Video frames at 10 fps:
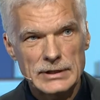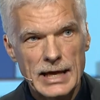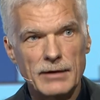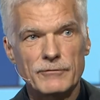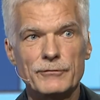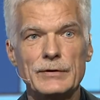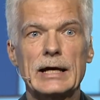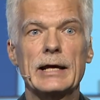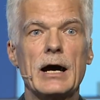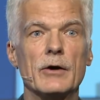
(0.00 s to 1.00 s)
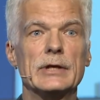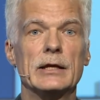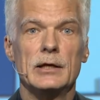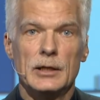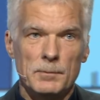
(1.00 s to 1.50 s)
yet figured out that
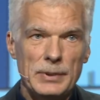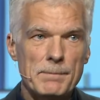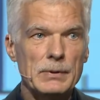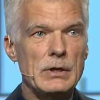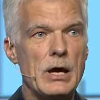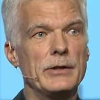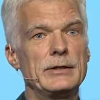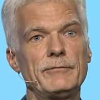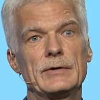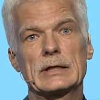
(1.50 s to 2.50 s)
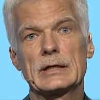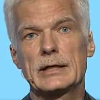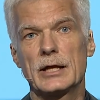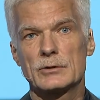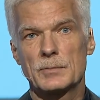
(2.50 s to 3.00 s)
people learn differently
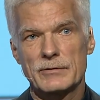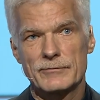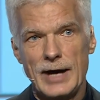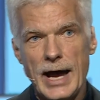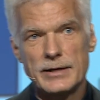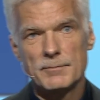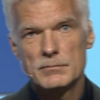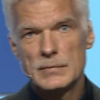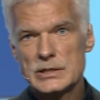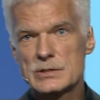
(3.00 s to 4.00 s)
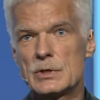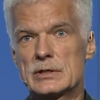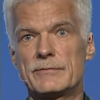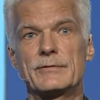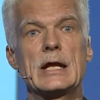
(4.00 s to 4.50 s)
and to provide a much more
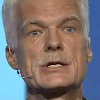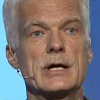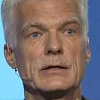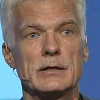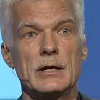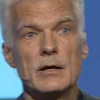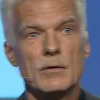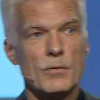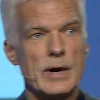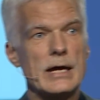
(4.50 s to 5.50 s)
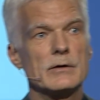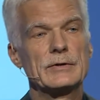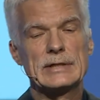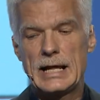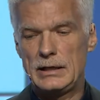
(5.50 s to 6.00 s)
differentiated way of
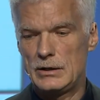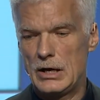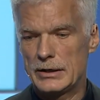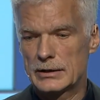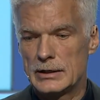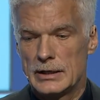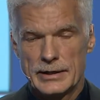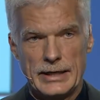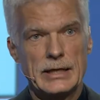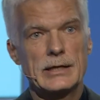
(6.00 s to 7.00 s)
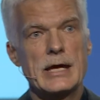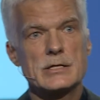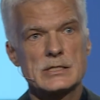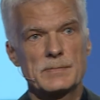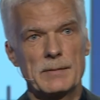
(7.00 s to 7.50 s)
adult learning that
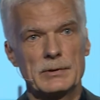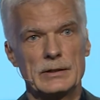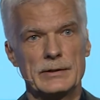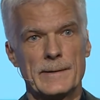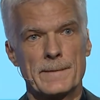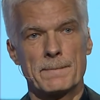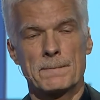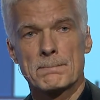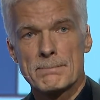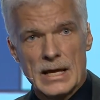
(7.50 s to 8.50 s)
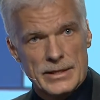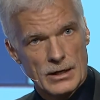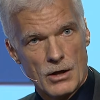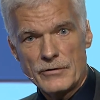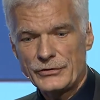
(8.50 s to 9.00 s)
engages people. There are a
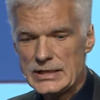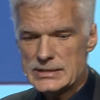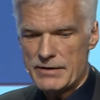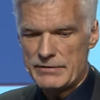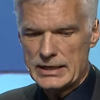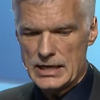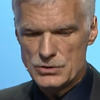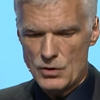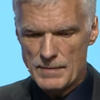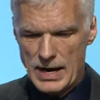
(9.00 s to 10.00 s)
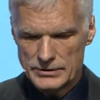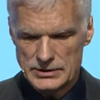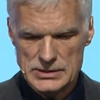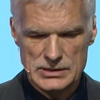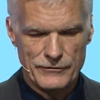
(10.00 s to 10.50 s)
lot of things that we can do about
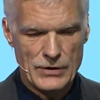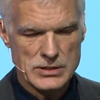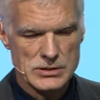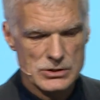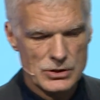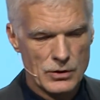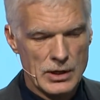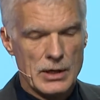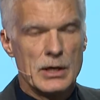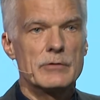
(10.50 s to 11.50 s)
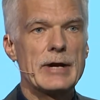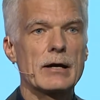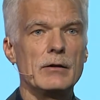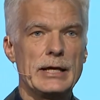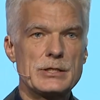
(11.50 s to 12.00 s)
this. The first is,
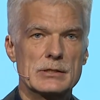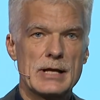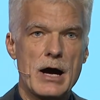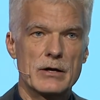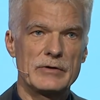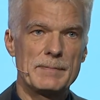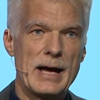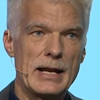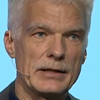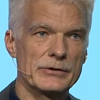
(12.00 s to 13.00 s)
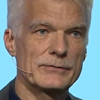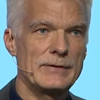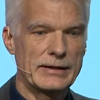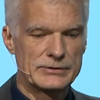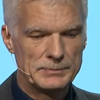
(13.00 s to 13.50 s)
regulation. How do we balance
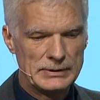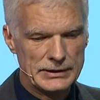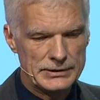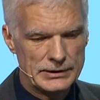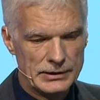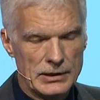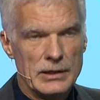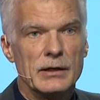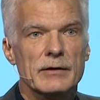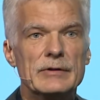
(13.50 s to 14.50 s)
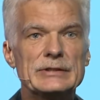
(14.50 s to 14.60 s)
flexibility with